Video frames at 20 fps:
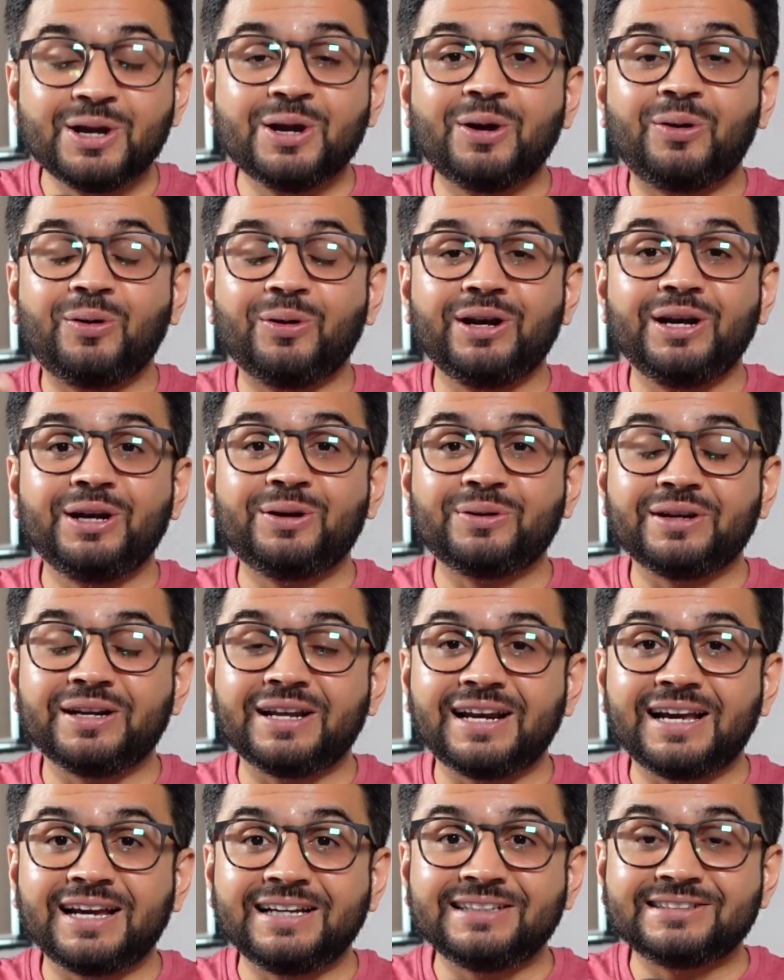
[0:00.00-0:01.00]
only to
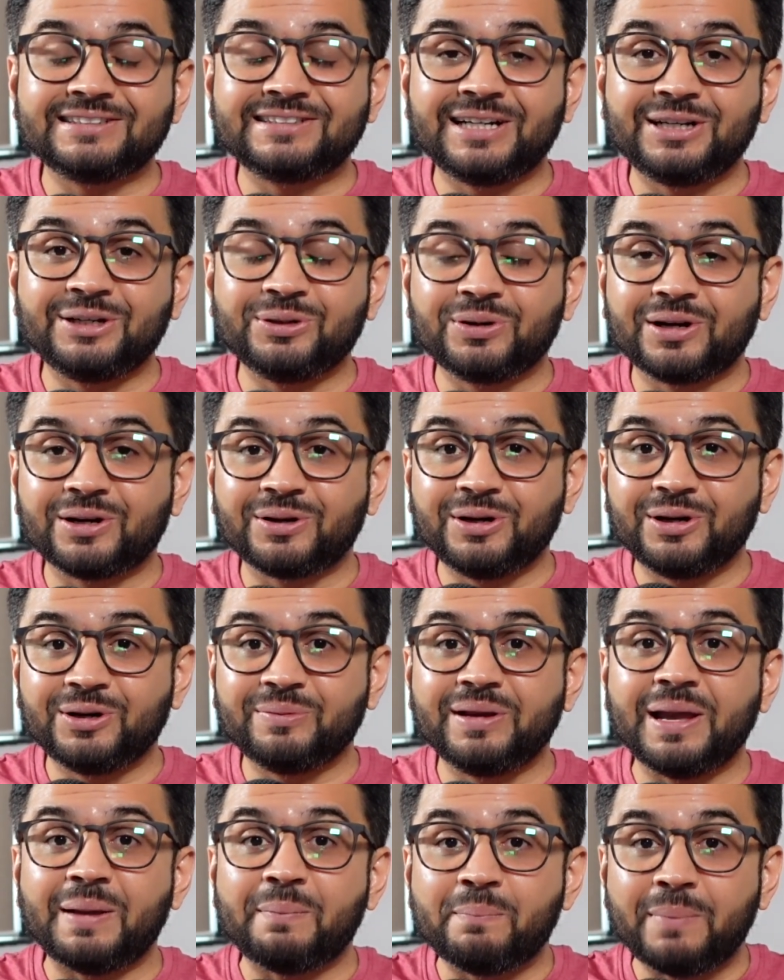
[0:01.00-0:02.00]
realize that you are going to
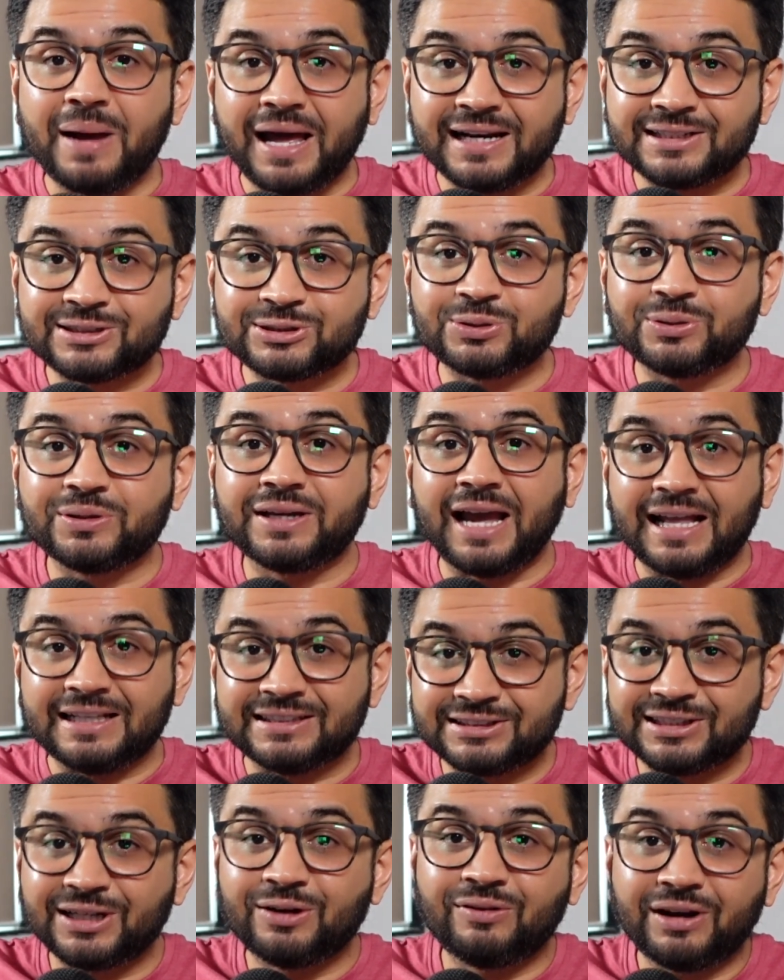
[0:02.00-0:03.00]
be embarrassed to
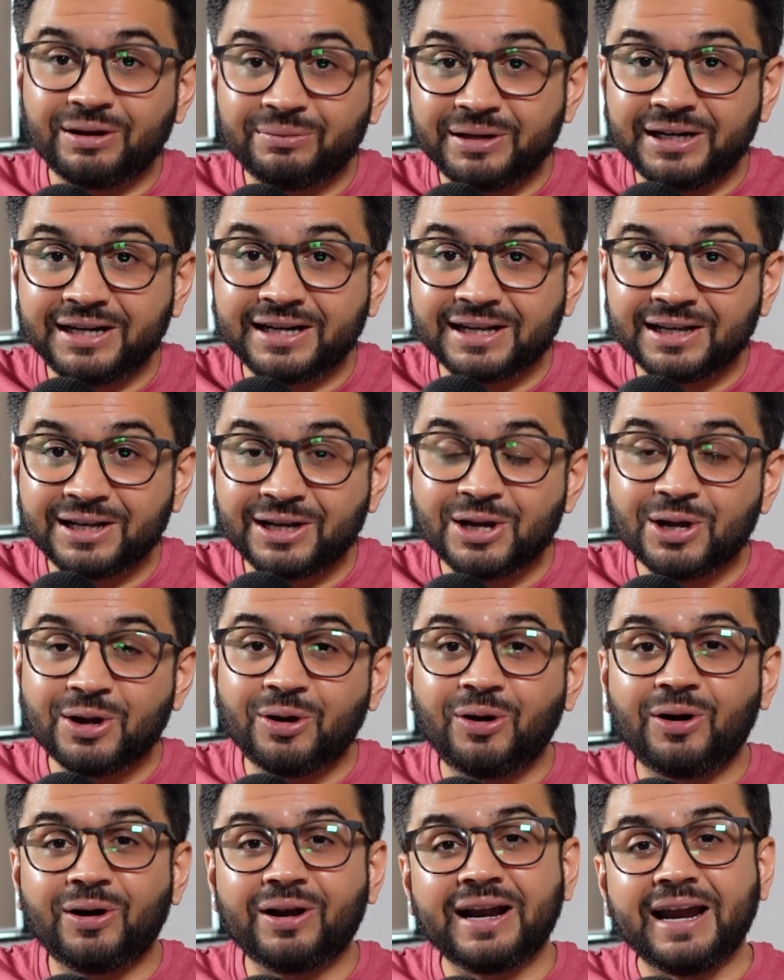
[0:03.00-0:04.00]
cancel one meeting
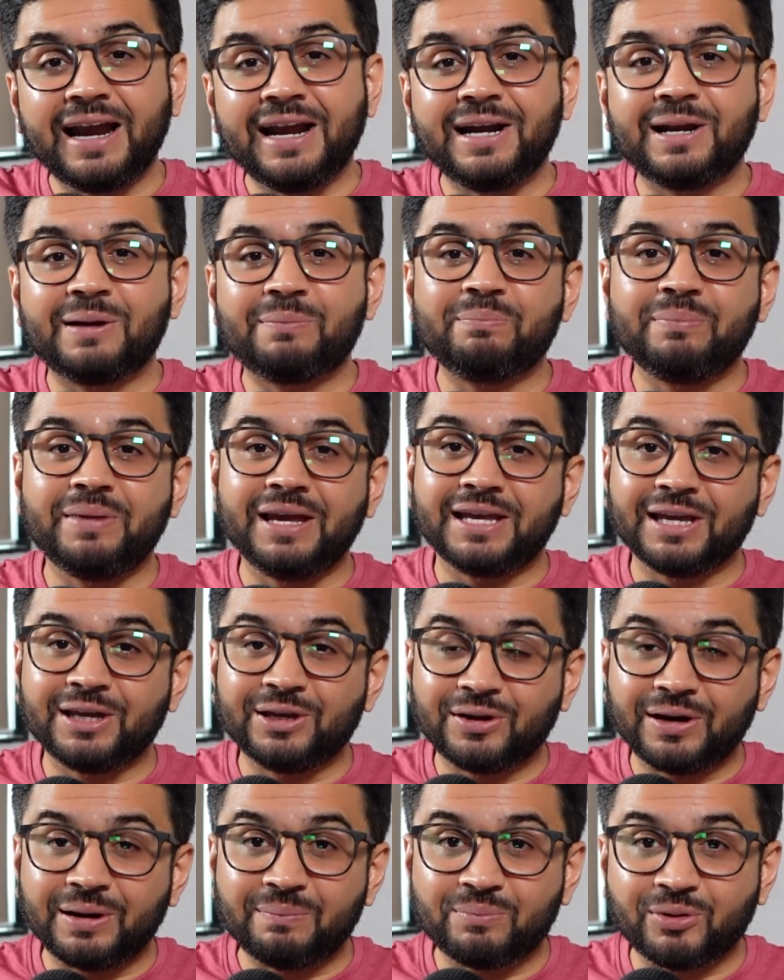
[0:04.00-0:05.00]
or end up making your
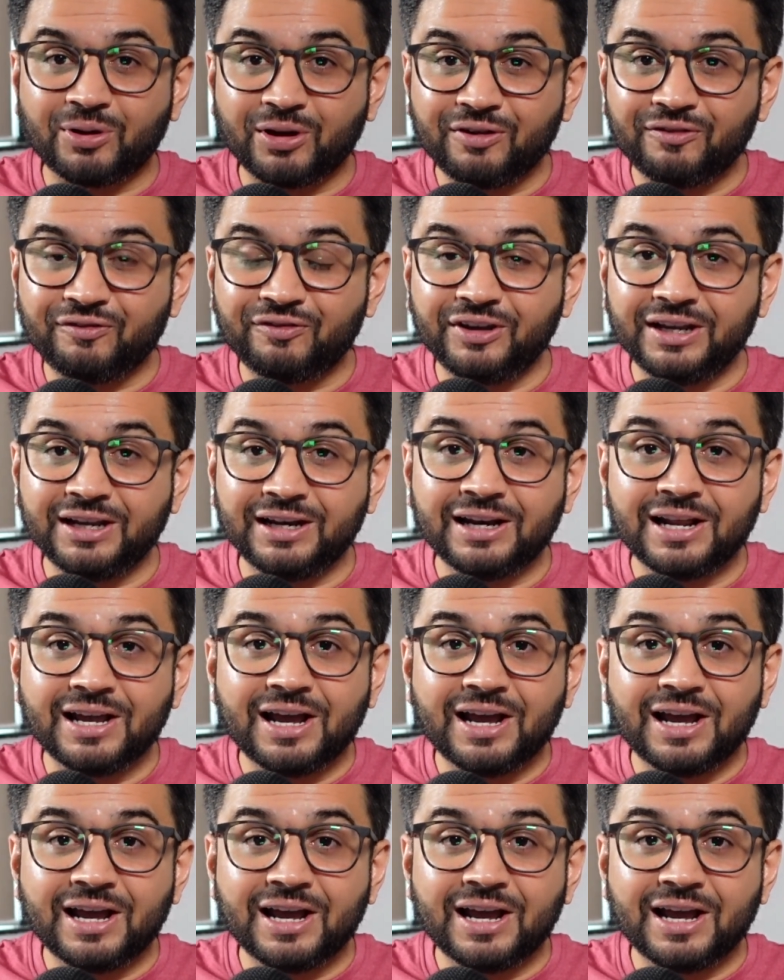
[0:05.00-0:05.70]
employee feel